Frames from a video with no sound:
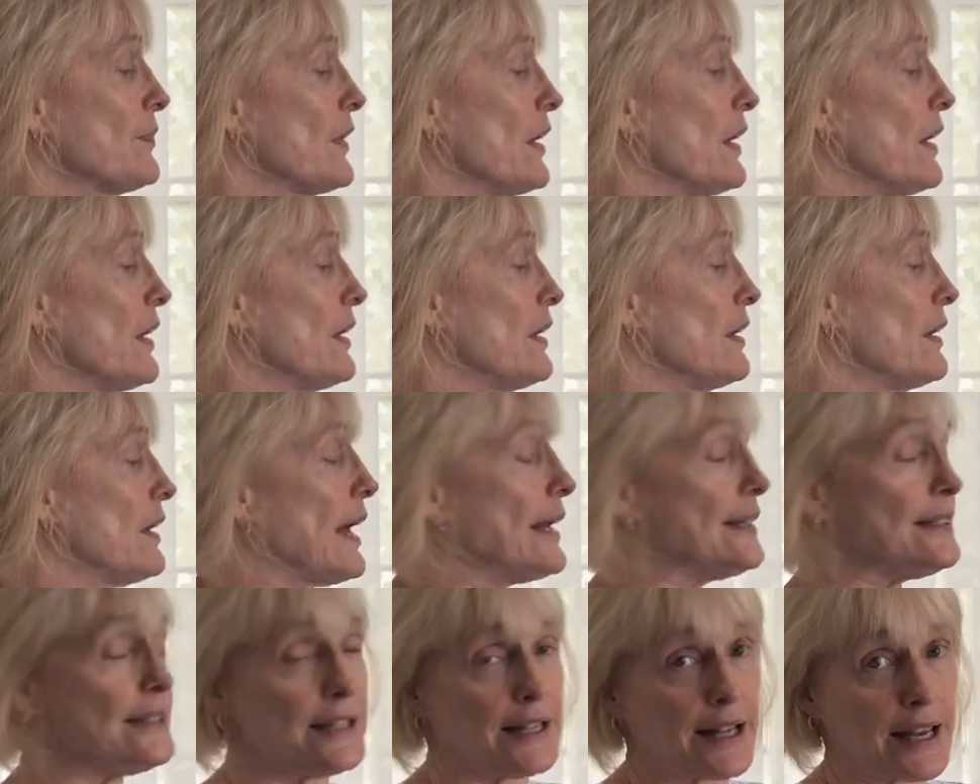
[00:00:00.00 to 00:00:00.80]

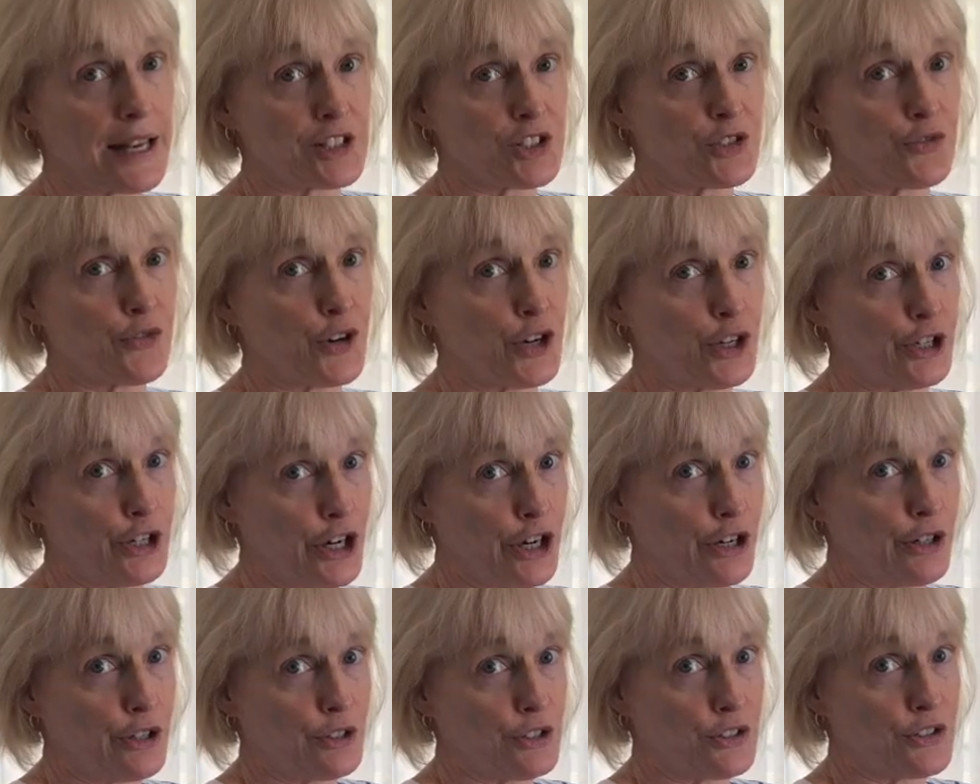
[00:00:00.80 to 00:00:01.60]
I did ask for a
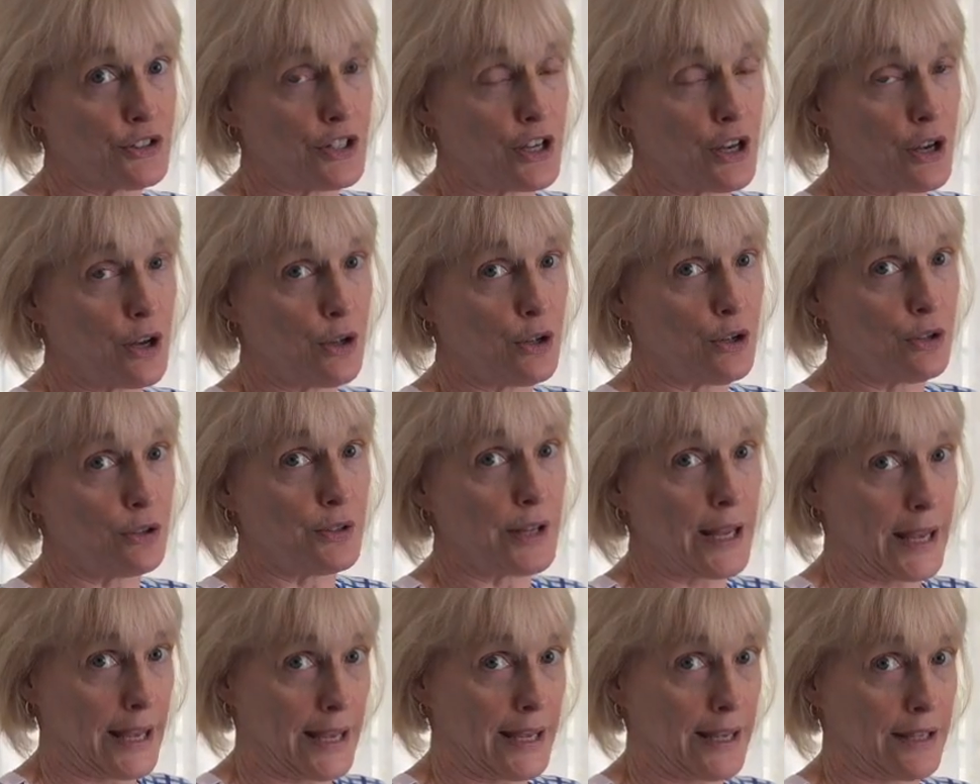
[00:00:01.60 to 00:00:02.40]
nurse to
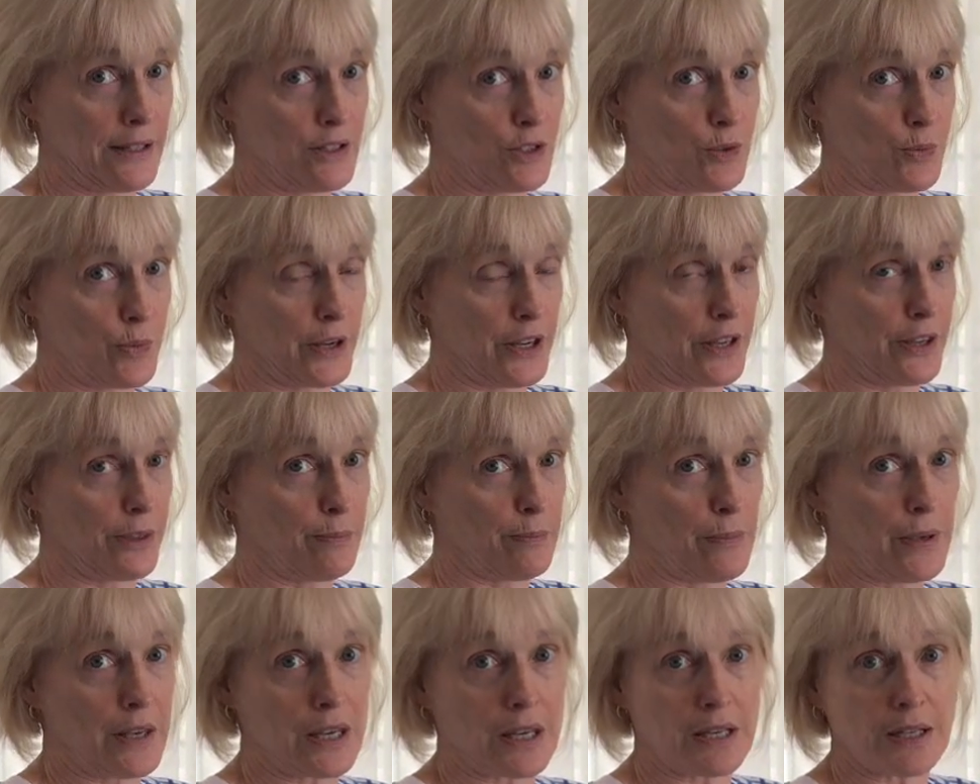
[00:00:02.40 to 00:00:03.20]
hold hands with,
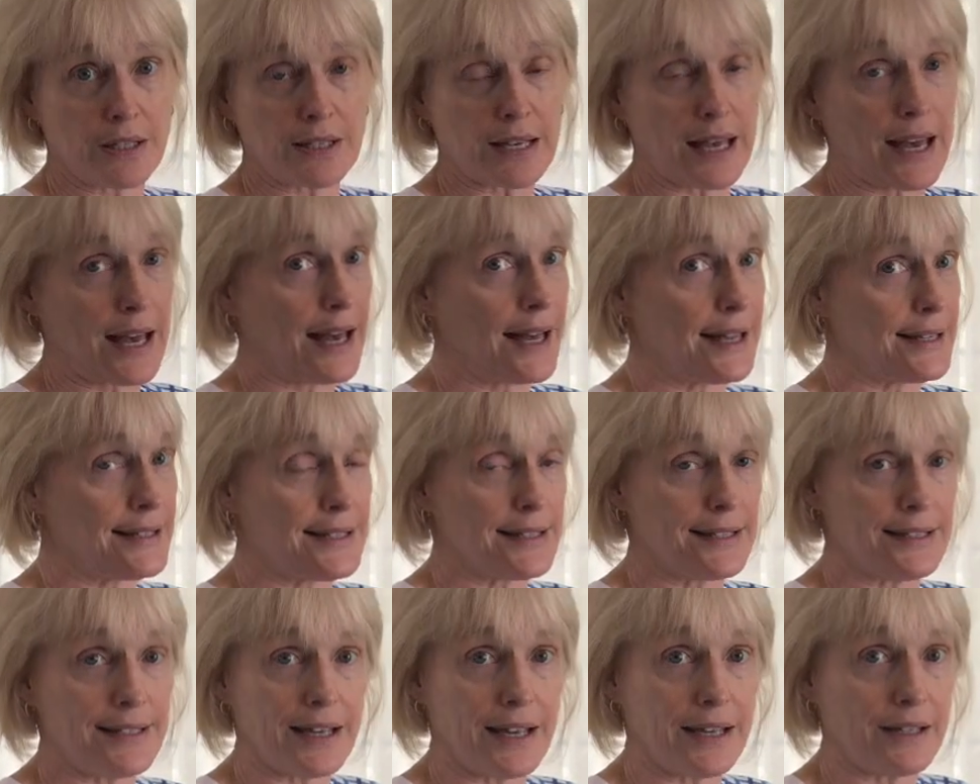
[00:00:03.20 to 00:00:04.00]
because I
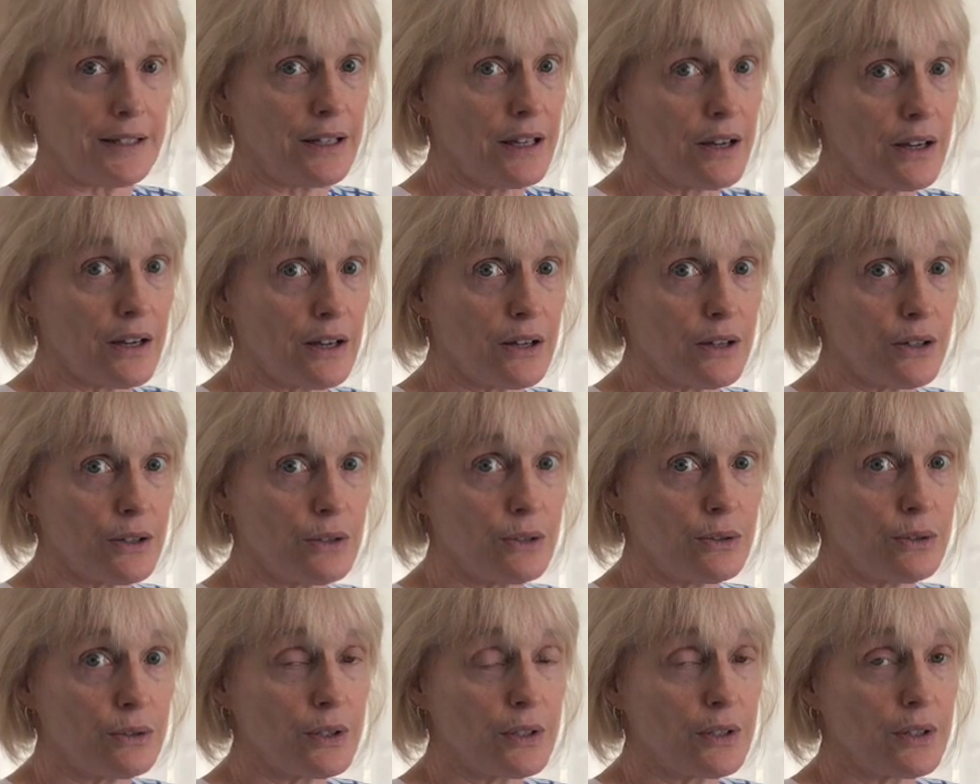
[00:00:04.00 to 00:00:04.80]
did not
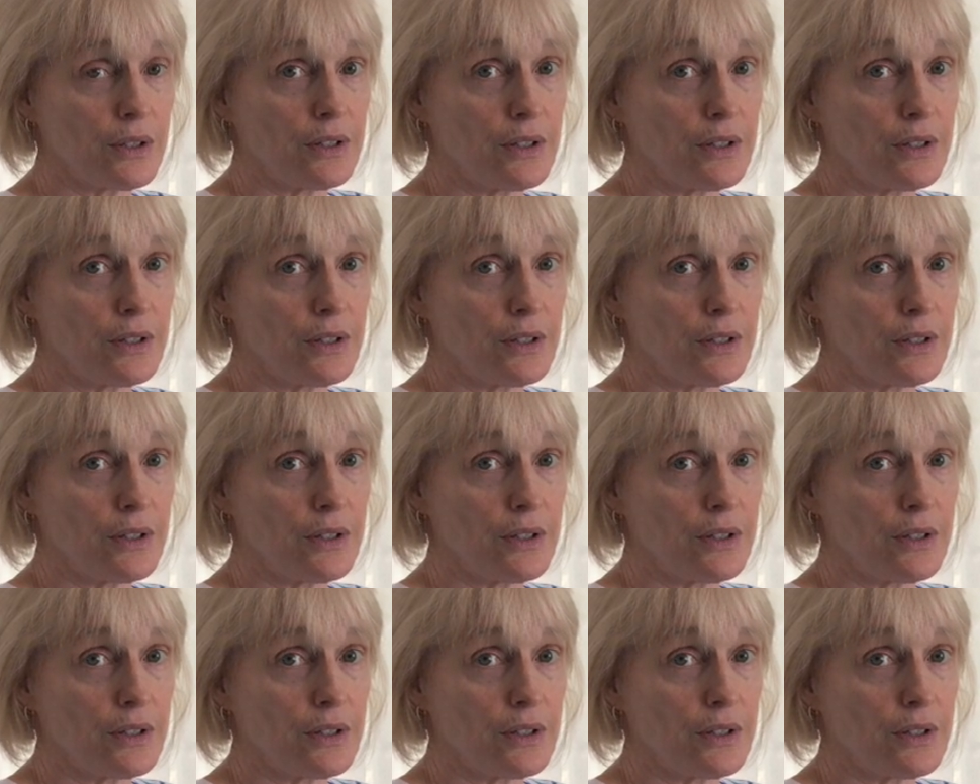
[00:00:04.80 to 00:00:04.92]
know